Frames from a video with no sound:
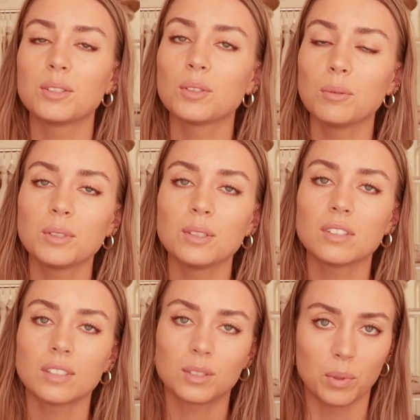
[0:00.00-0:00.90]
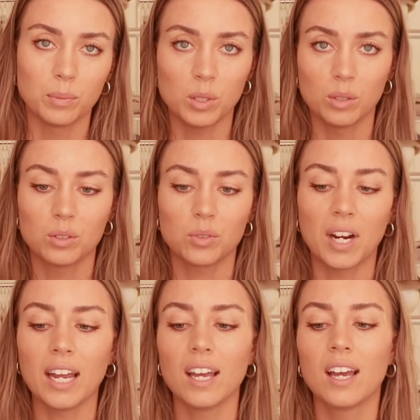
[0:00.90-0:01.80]
swimsuits are swimsuits,
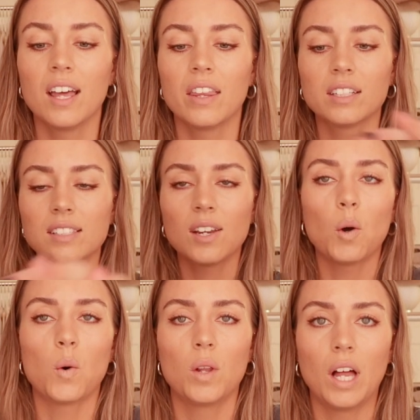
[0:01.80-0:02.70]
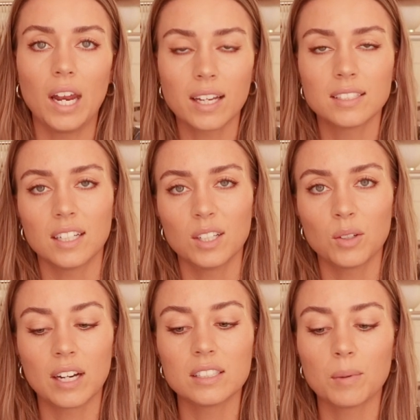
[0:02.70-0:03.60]
right? There's not a whole lot I can tell
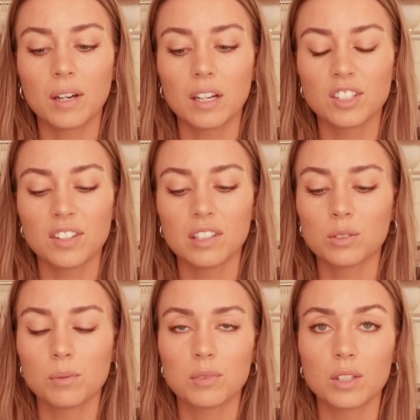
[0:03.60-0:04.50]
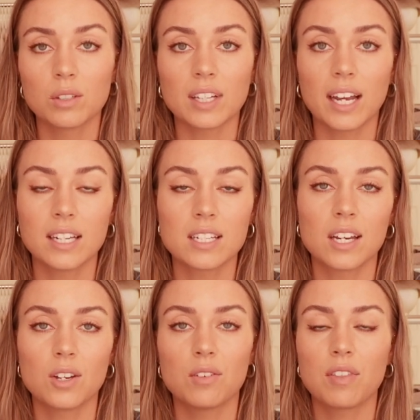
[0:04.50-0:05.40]
you guys about each of these swimsuits. I can
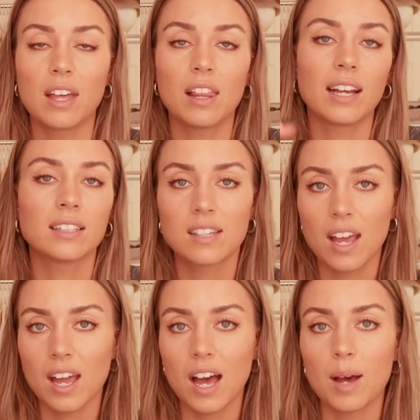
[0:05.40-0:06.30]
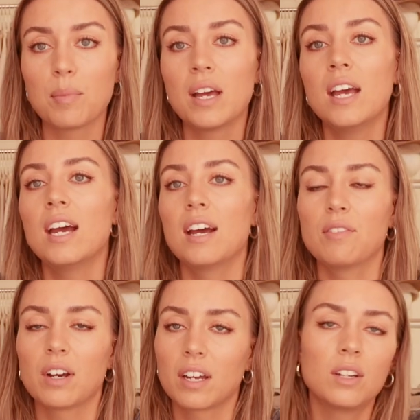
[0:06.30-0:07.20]
tell you if they like stay up, if
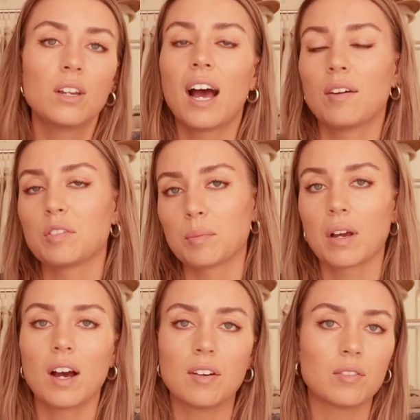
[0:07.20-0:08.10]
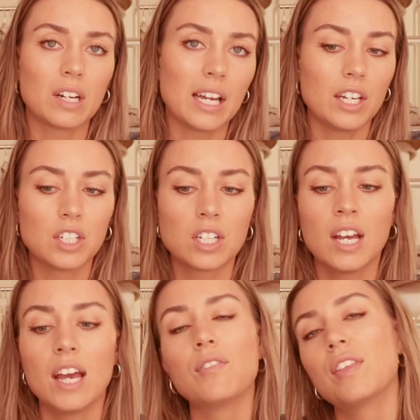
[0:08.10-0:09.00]
they're gonna have some coverage,
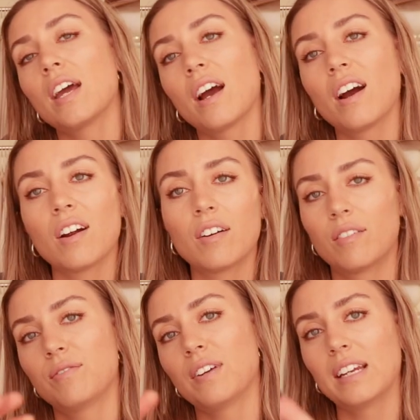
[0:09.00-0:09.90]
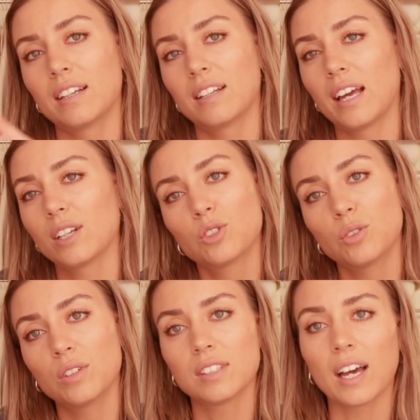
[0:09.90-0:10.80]
if they are fitting like
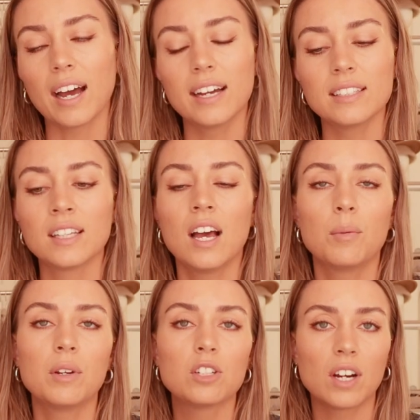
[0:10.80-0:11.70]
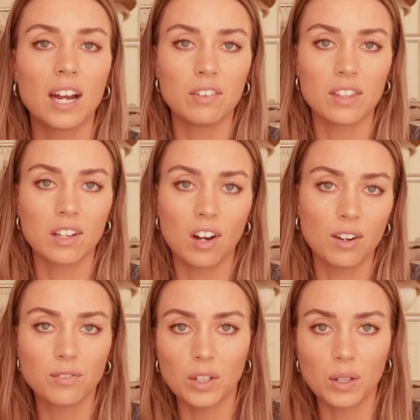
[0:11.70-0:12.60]
true to size. I'm gonna try everything
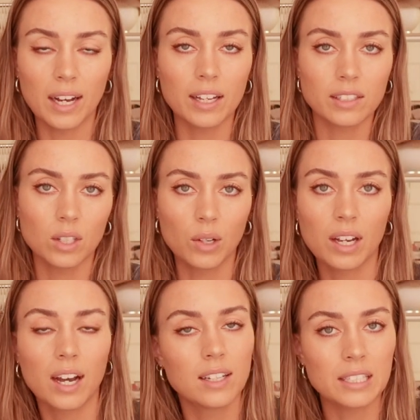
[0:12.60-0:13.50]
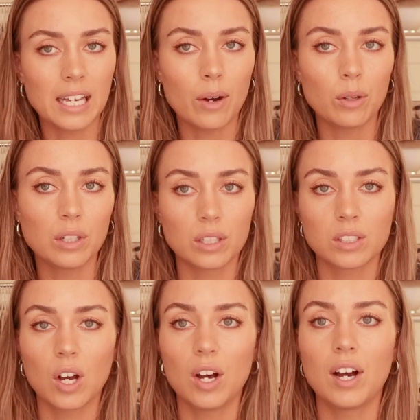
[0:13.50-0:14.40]
on for you guys so you can kind of see how it
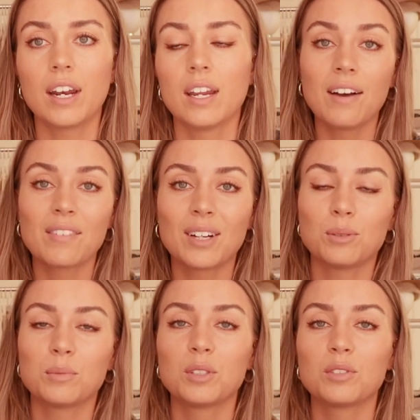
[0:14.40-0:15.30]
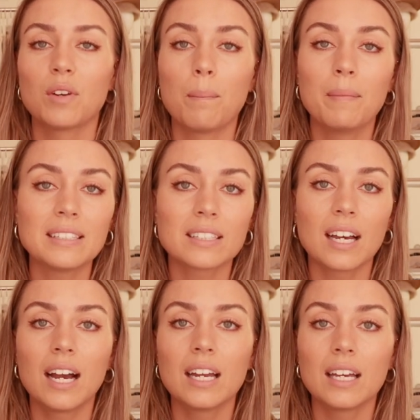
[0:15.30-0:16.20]
looks on. I've got swimsuits from
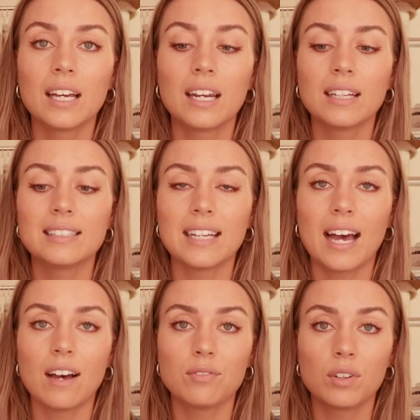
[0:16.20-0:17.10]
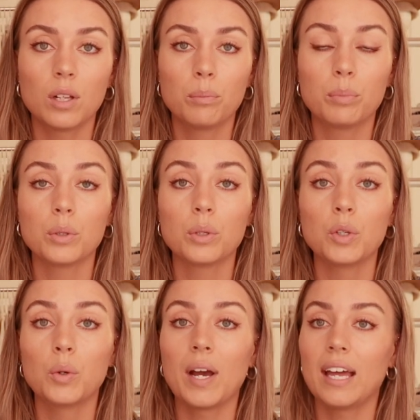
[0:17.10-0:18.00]
Missguided, Zaful,
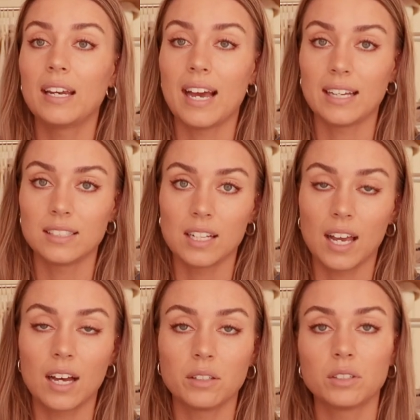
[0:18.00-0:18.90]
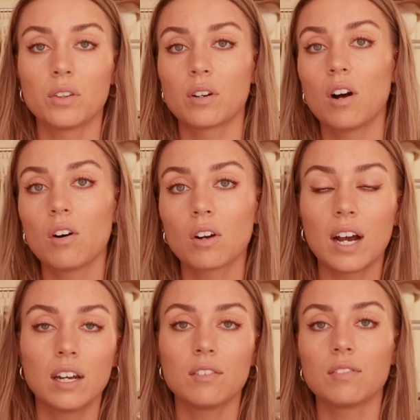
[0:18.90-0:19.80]
Boohoo, and Nasty Gal. So they're all
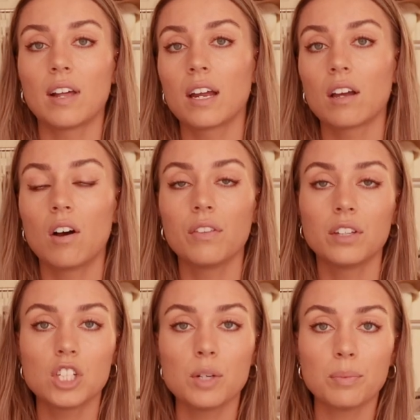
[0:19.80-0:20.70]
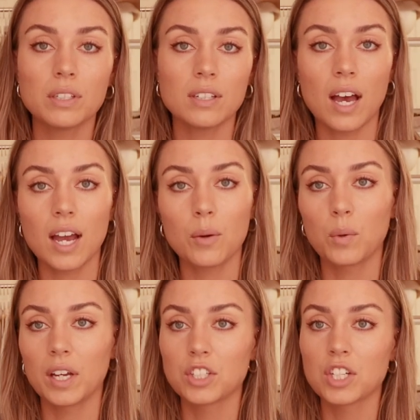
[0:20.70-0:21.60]
kind of like on the cheaper side,
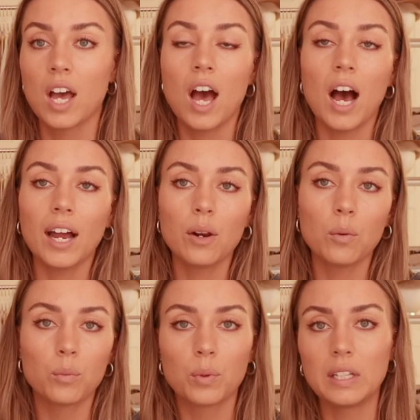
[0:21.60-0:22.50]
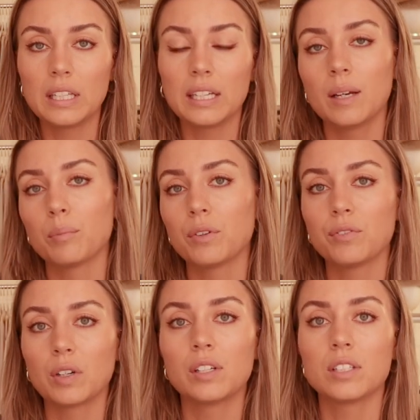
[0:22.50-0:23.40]
which I don't really
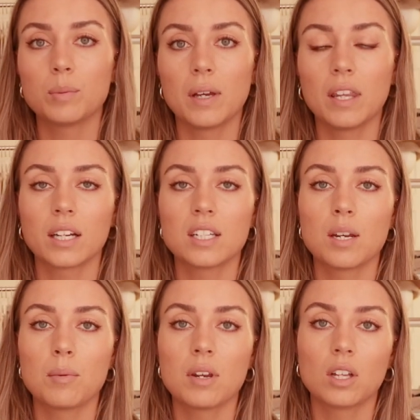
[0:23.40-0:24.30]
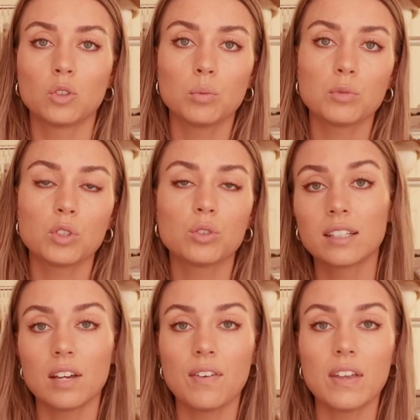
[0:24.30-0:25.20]
prefer to spend like a ton of money on swimsuits
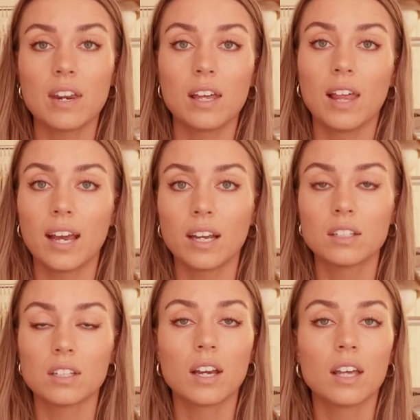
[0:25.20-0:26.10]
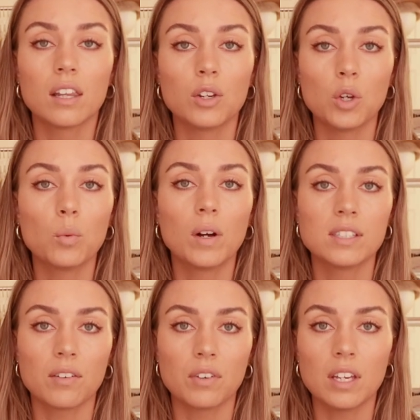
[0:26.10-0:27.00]
because I find that I like to get new
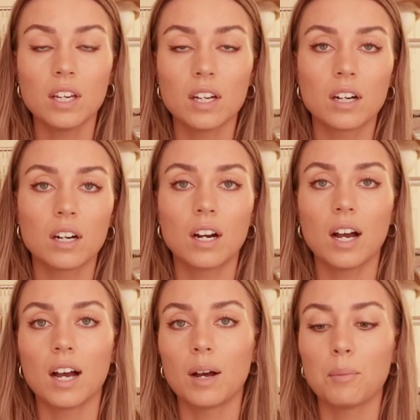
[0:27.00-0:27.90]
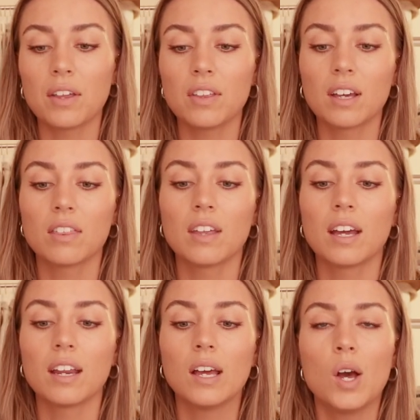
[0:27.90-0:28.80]
ones every year. Um, I think
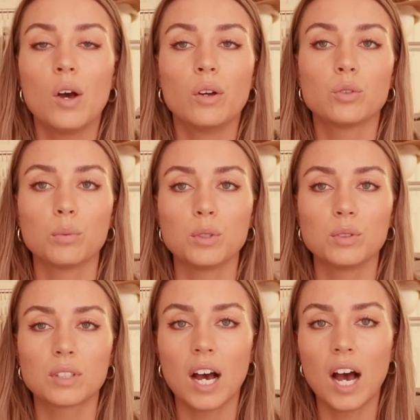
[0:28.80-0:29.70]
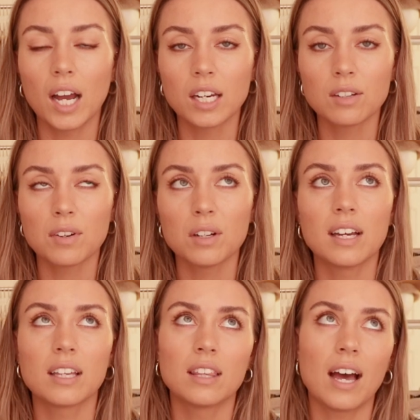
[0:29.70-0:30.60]
that swimsuits kind of more
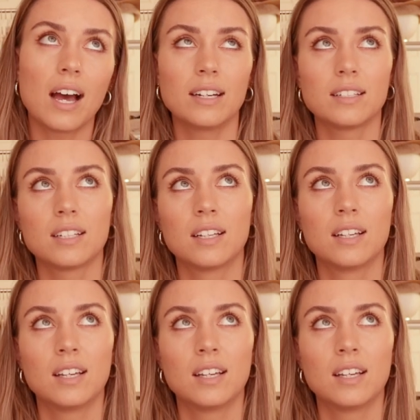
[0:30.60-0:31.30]
like that